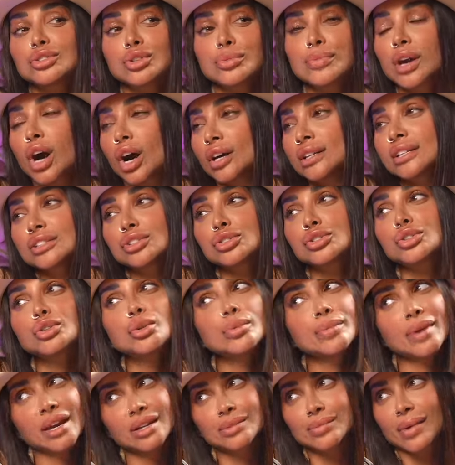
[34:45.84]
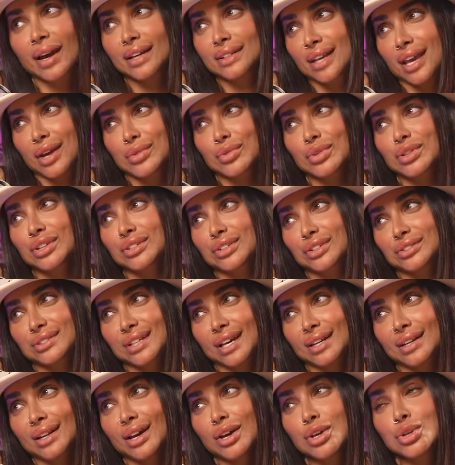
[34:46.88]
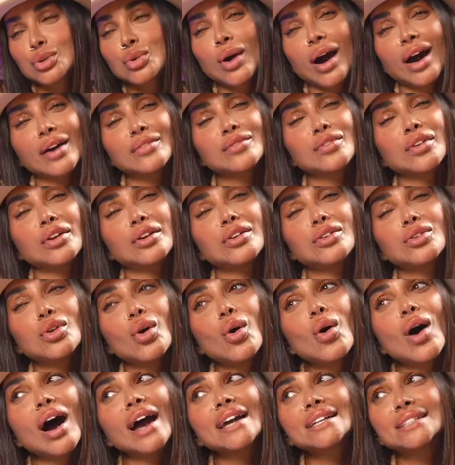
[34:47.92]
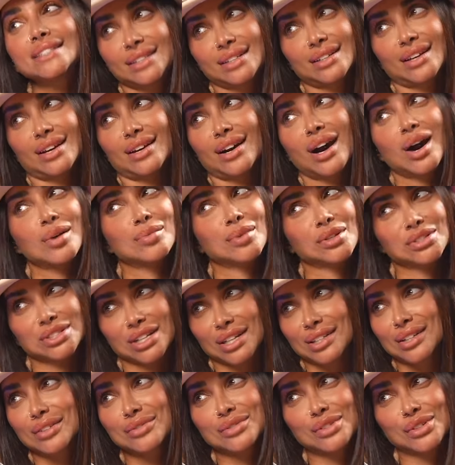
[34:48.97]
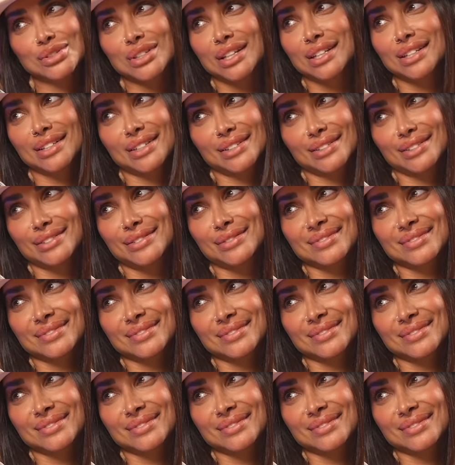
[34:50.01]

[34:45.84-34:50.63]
to be honest, you made my day with the Nutella. You have no idea how much I love Nutella.